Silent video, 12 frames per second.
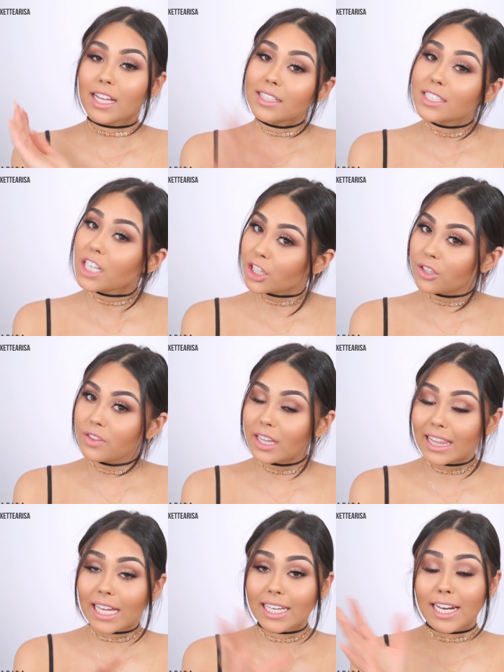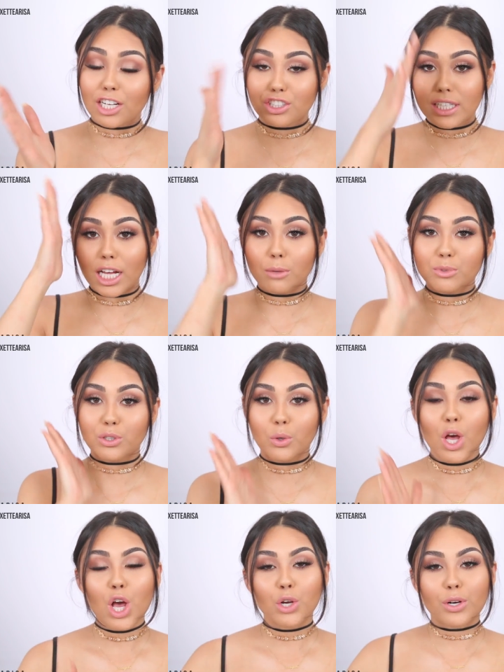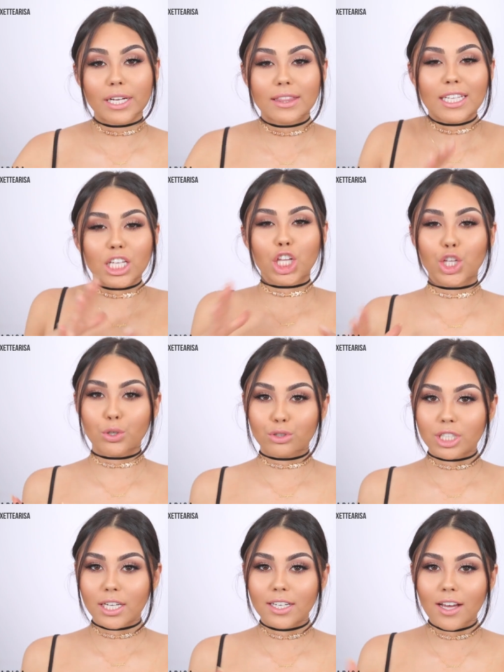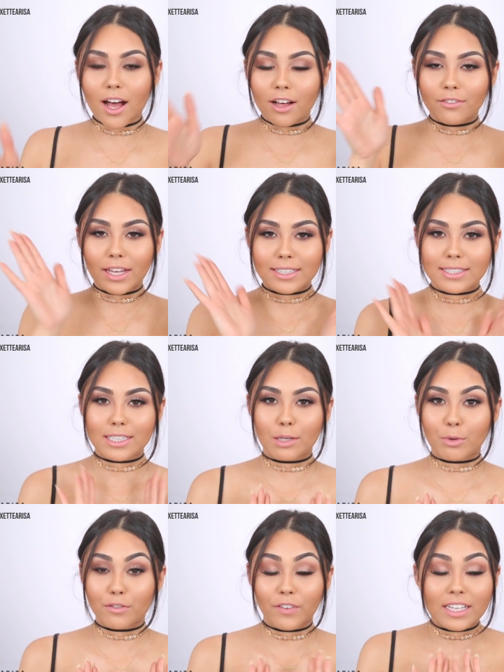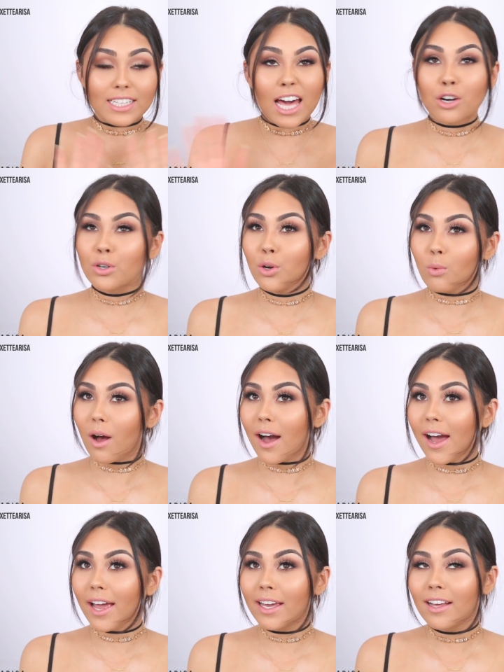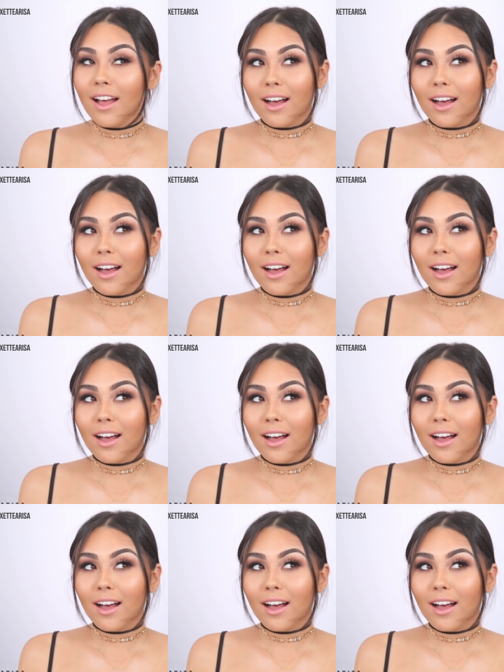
That's another thing that can actually help to create the illusion of a slimmer face. I don't know why,